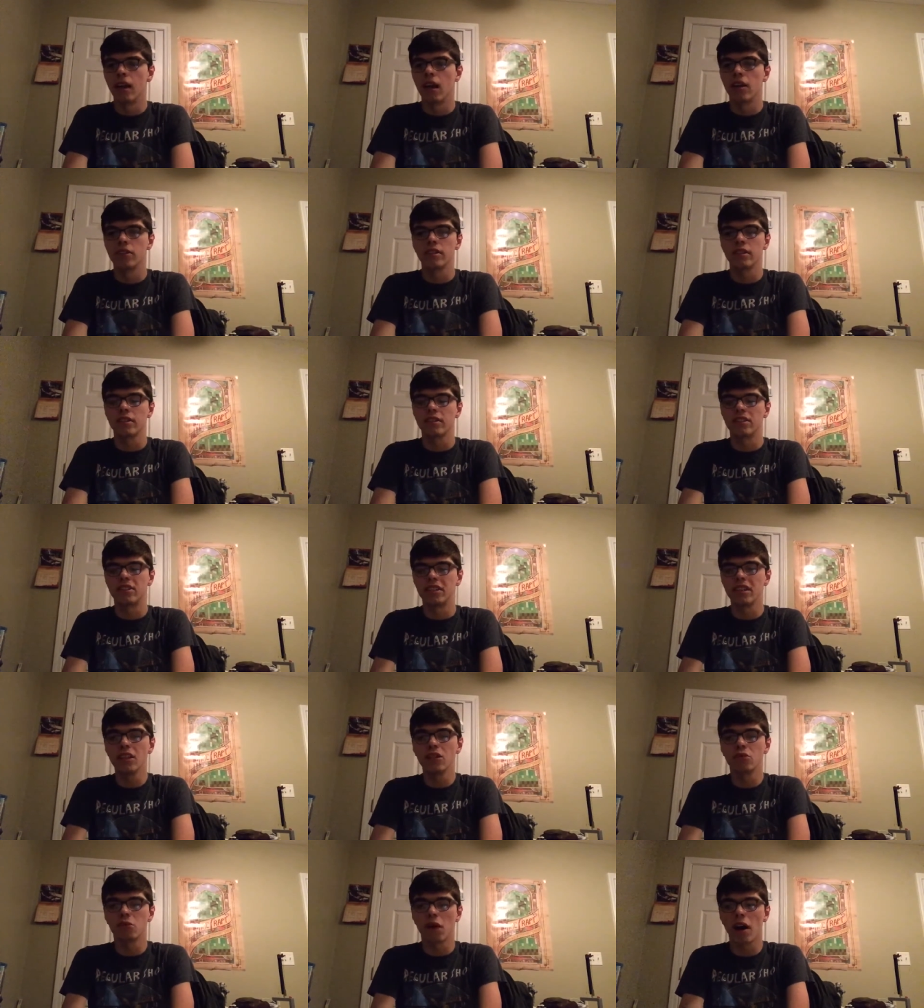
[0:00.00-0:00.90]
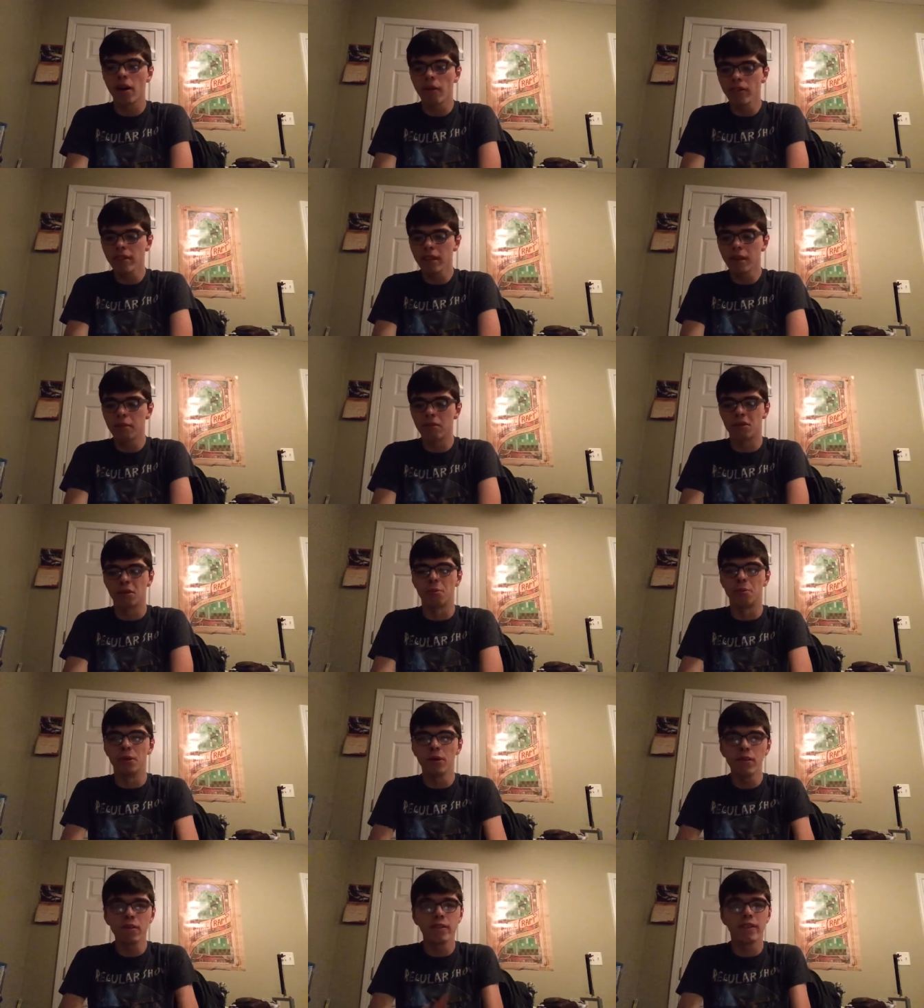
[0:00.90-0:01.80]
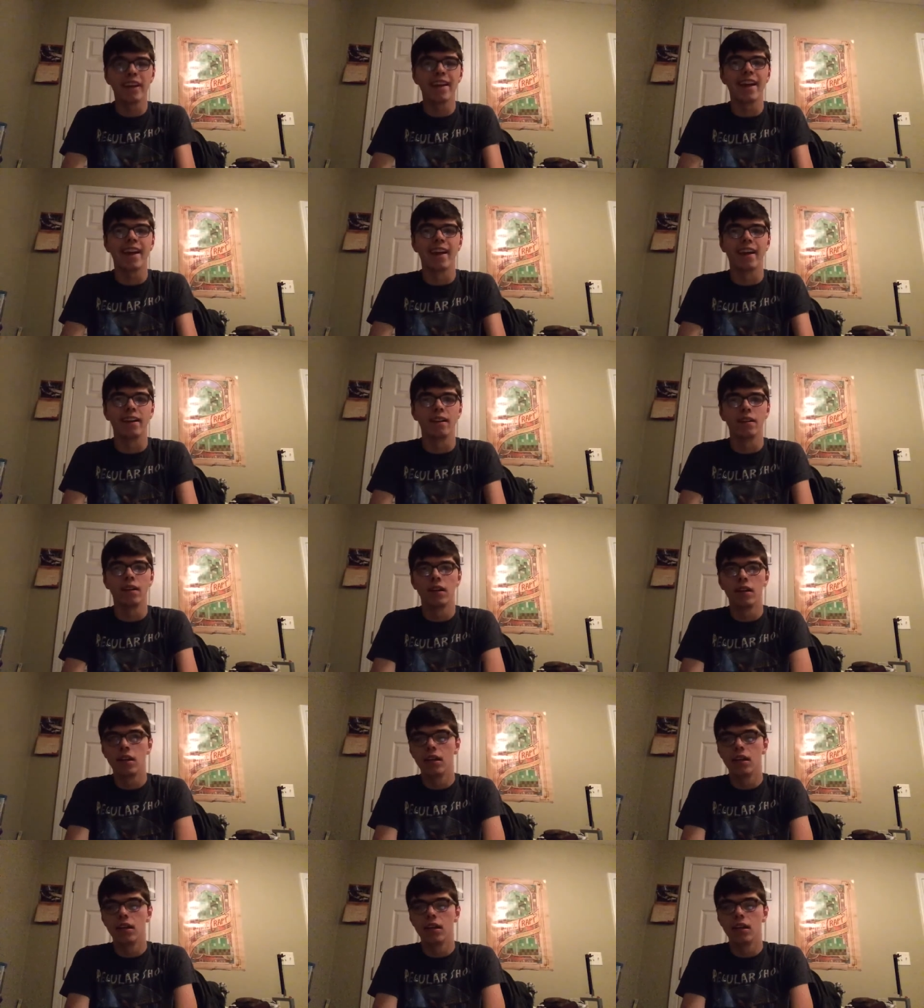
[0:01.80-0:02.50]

I was like, geez, why would they remove that?